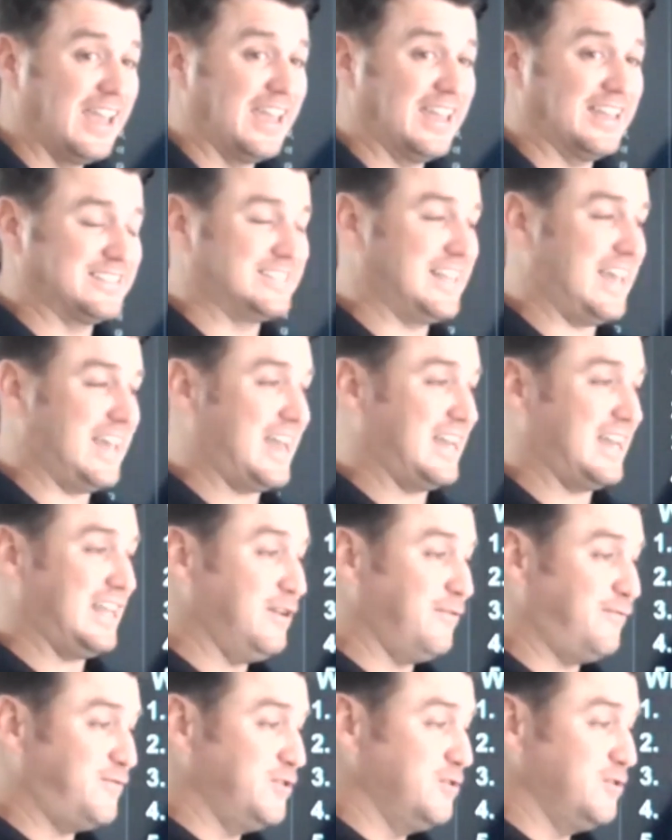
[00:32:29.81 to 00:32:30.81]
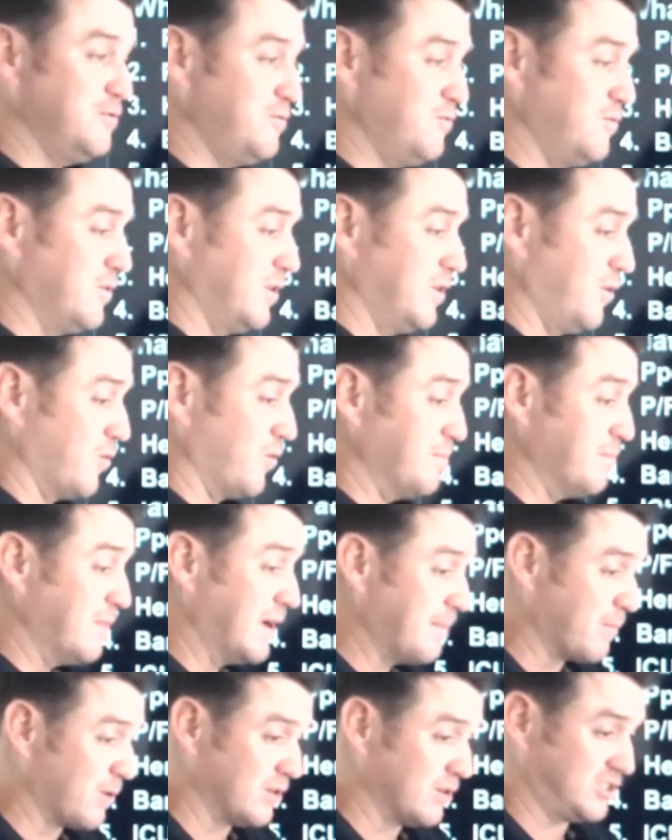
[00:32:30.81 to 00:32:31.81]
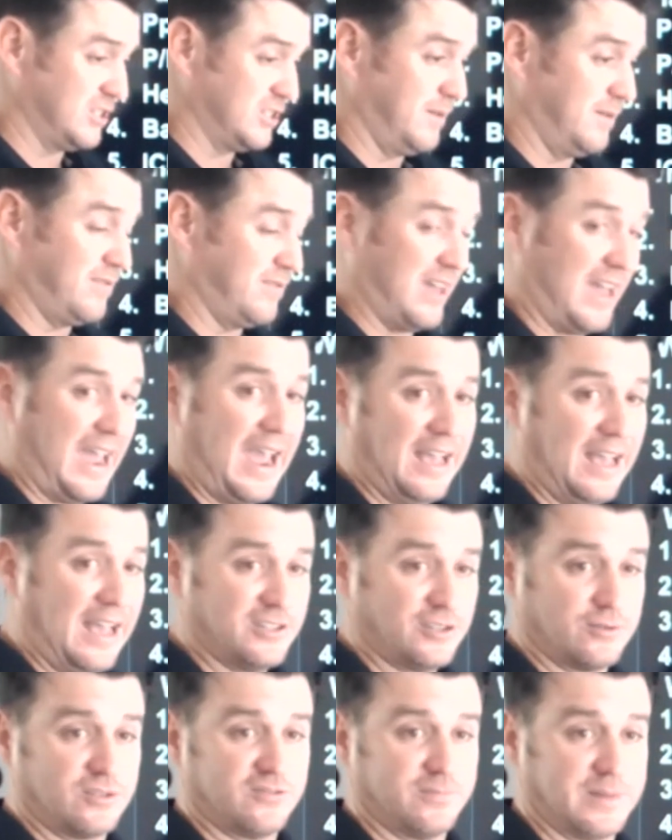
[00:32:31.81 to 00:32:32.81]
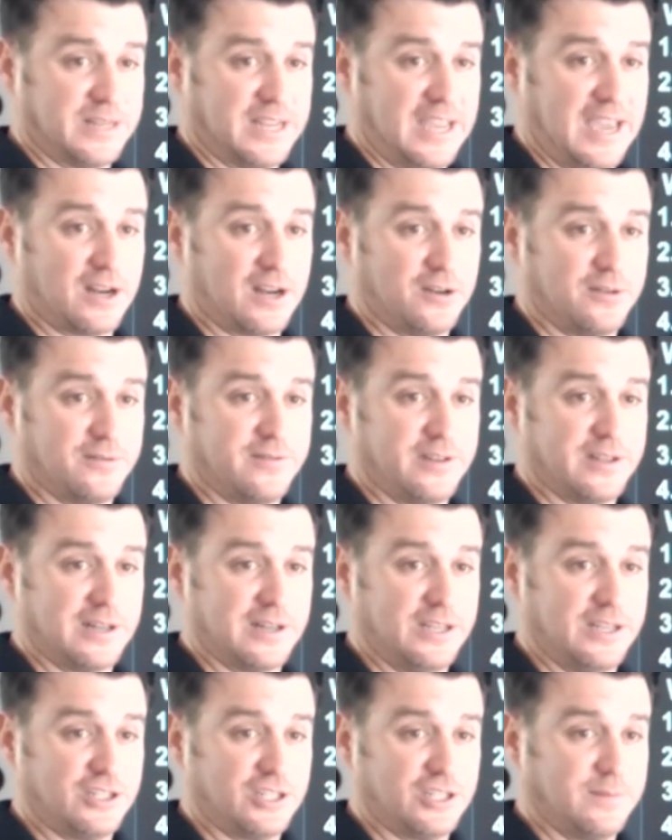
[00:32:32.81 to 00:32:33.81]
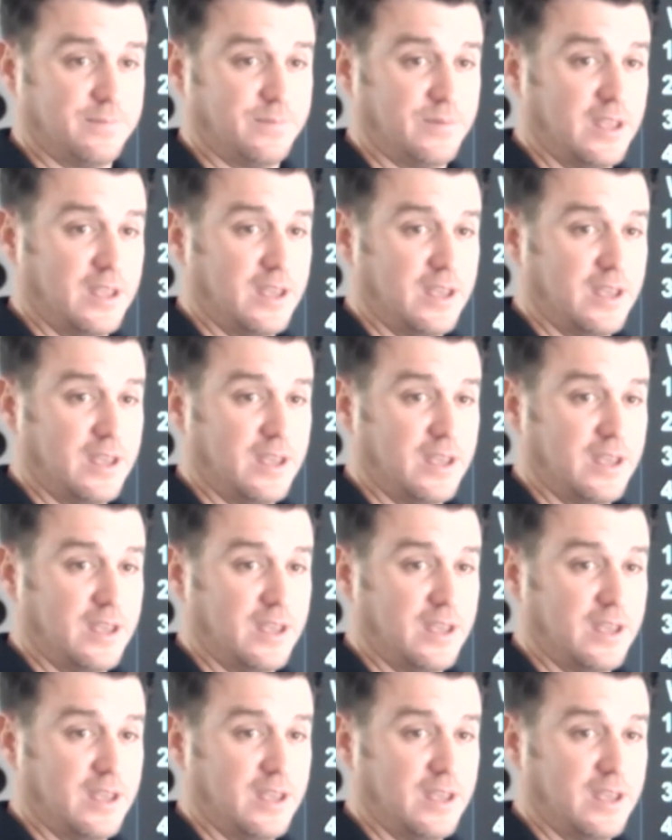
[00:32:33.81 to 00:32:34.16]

is that if you remember some of the hazards of mechanical ventilation,